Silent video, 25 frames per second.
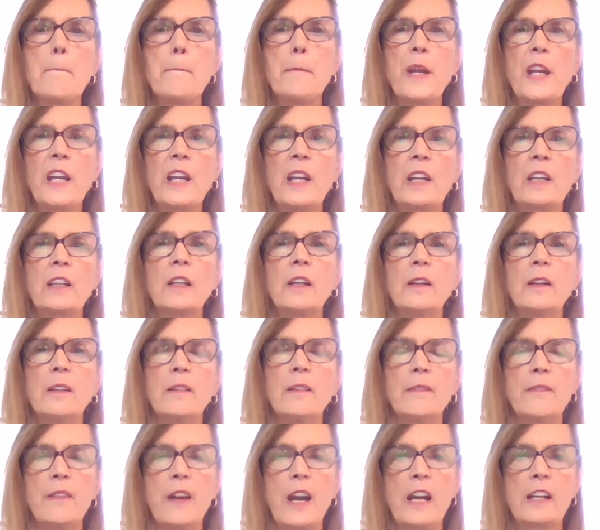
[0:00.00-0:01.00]
big
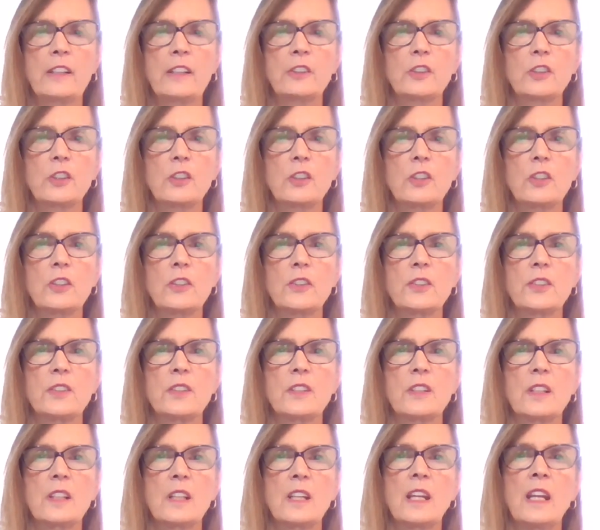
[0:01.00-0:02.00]
factors:
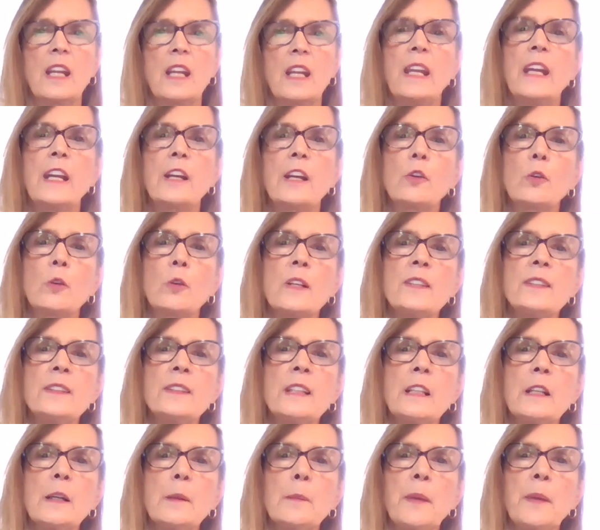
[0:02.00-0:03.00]

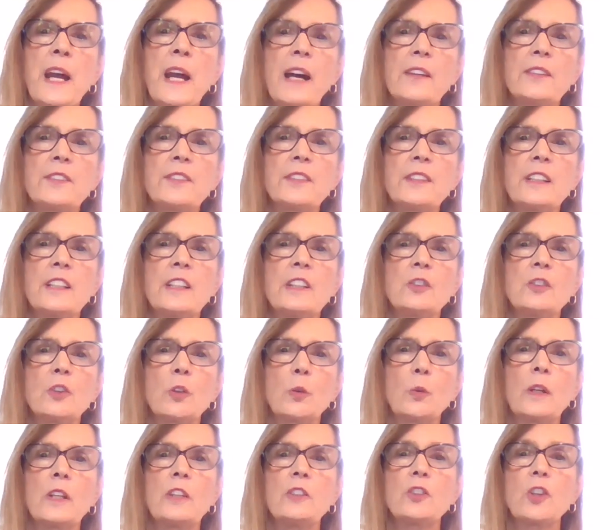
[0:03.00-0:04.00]
increasing capacity to
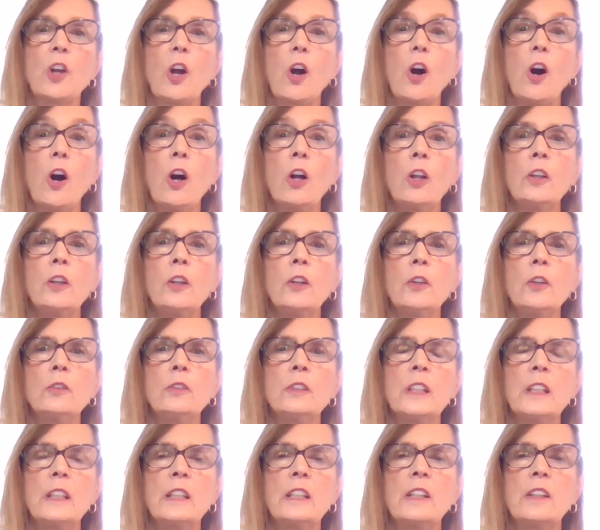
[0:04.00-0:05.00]
reach all who
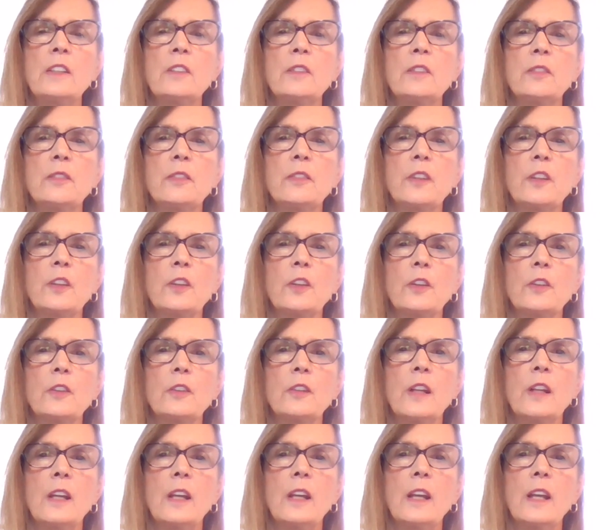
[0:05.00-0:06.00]
needed food.
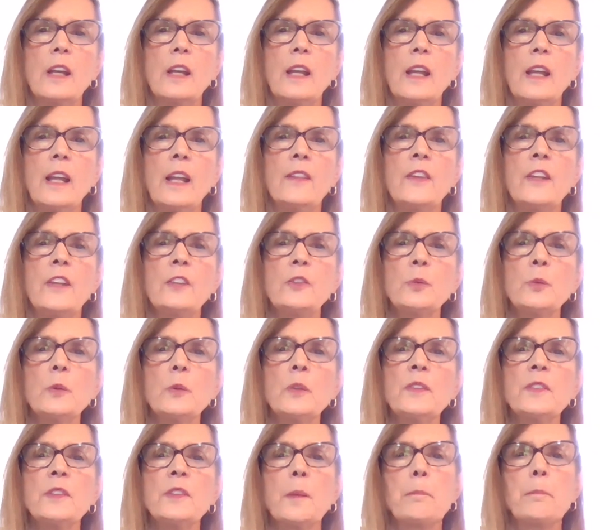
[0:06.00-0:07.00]
This
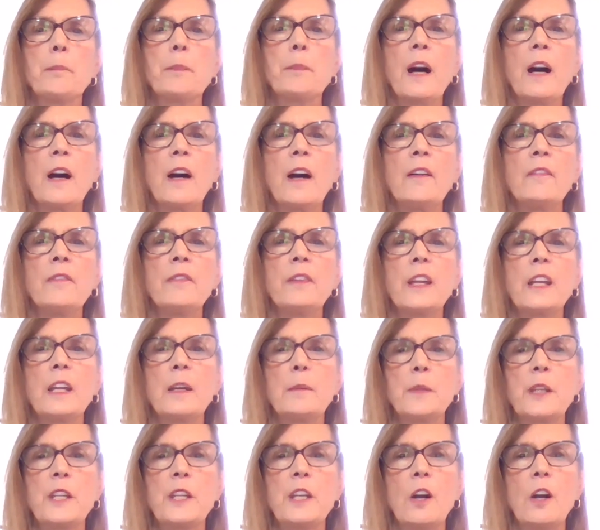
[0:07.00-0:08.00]
was above
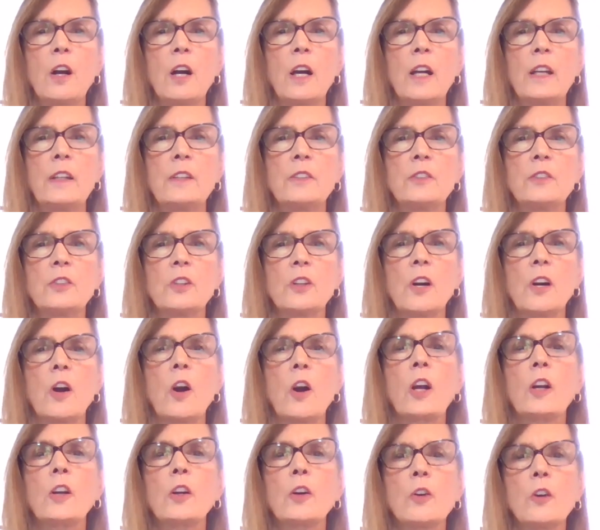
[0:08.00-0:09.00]
and beyond
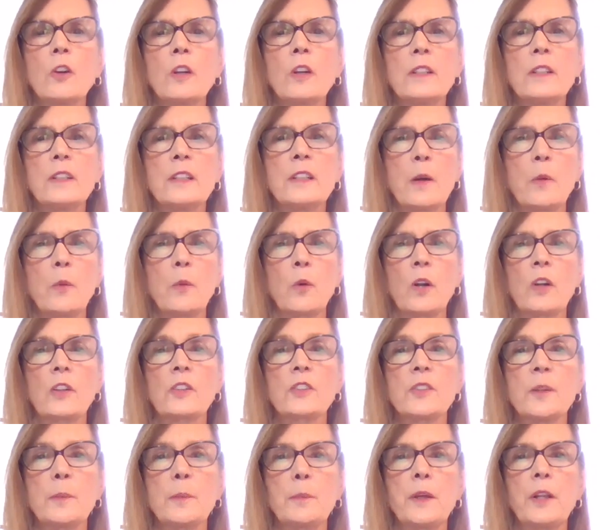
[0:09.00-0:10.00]
our current
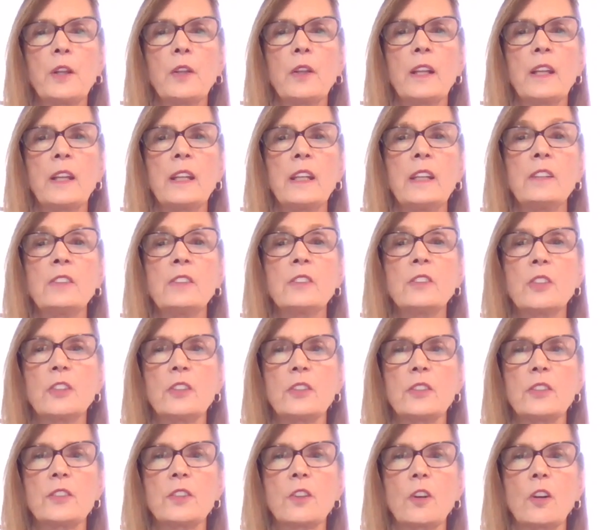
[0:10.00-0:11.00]
network's ability to
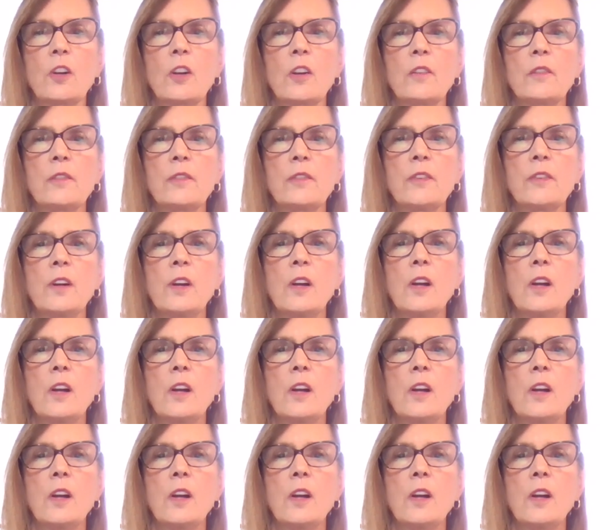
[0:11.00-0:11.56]
serve.